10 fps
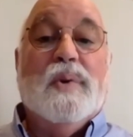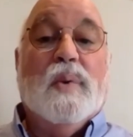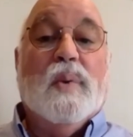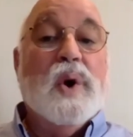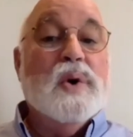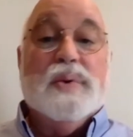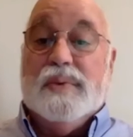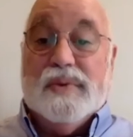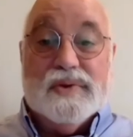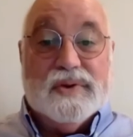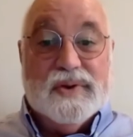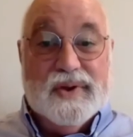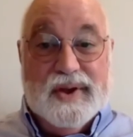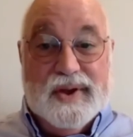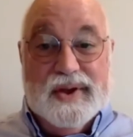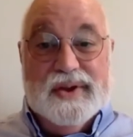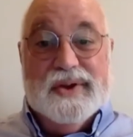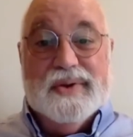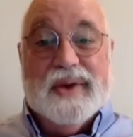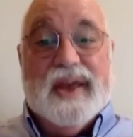wounds,
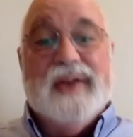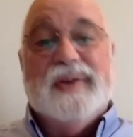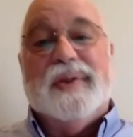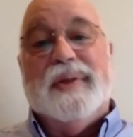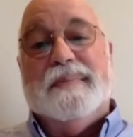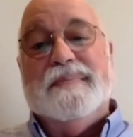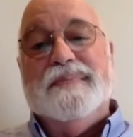you heal them.